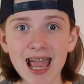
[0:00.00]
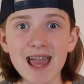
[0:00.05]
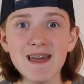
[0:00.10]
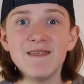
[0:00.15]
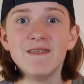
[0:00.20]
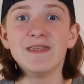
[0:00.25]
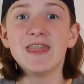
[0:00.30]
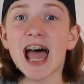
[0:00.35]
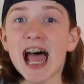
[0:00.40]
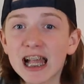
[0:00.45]

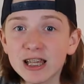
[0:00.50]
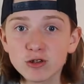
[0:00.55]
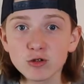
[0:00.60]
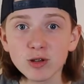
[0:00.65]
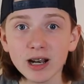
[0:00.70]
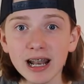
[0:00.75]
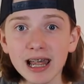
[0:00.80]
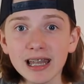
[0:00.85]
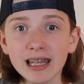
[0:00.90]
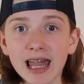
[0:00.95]
And that's
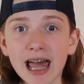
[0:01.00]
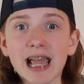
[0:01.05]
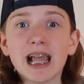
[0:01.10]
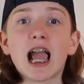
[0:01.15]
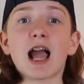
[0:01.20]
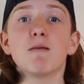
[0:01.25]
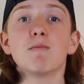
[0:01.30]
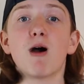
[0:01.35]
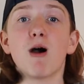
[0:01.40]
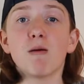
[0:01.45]
what I
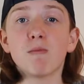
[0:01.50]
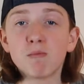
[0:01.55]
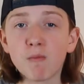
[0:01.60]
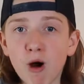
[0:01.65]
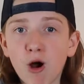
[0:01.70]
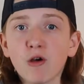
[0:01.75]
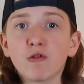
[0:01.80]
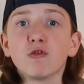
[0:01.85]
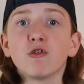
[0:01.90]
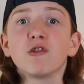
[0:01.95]
like about
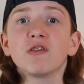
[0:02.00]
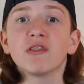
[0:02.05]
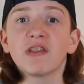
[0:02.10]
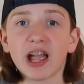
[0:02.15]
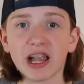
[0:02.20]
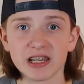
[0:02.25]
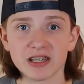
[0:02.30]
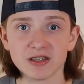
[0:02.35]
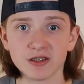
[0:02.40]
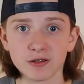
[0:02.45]
Marvel
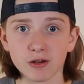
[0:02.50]
Dice